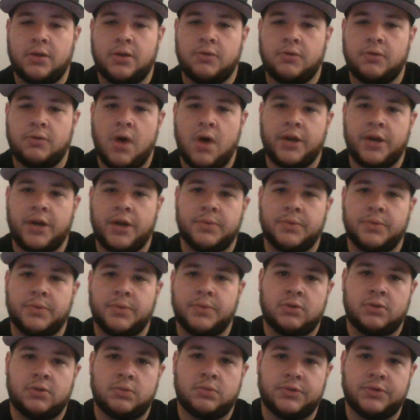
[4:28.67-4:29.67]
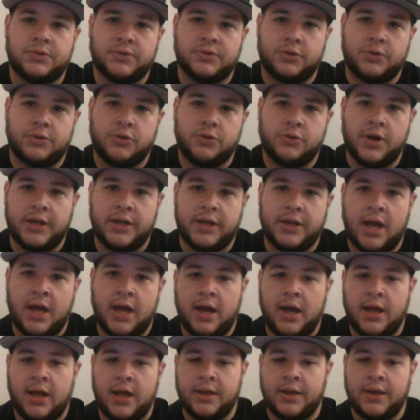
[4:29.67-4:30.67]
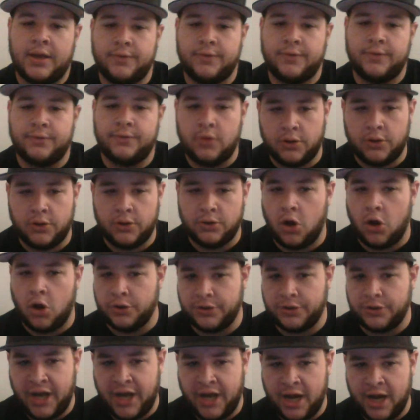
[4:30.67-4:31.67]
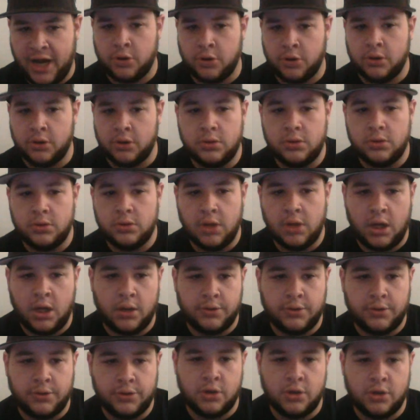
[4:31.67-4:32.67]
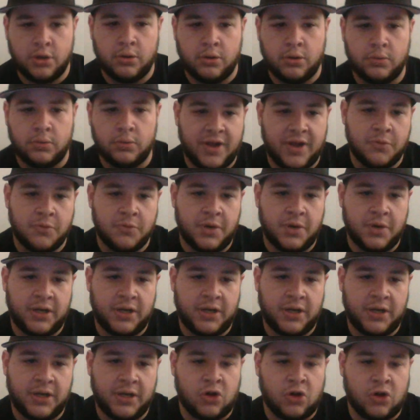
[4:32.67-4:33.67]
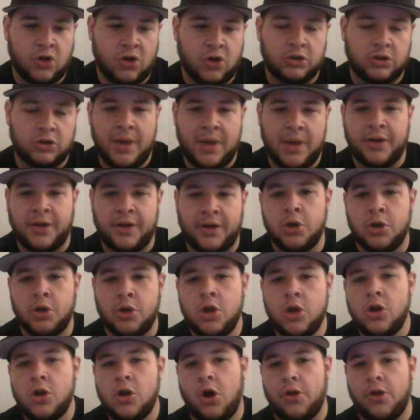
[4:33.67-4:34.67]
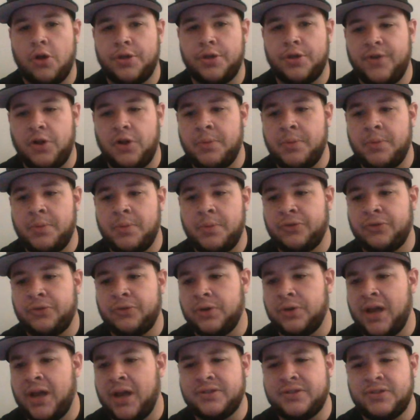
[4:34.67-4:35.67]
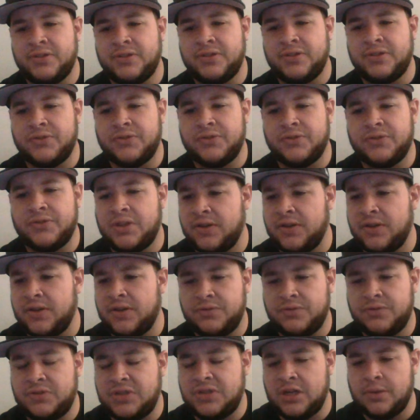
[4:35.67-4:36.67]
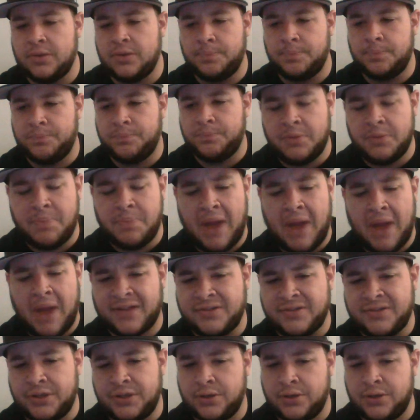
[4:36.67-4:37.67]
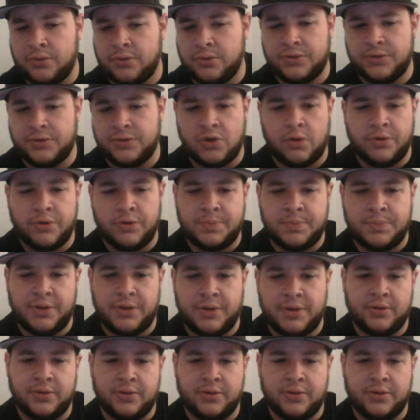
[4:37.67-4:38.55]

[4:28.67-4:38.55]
Roddy was a great guy on camera. Everybody that's talked about him, all the developmental guys that have said that they've seen him in passing, he's always been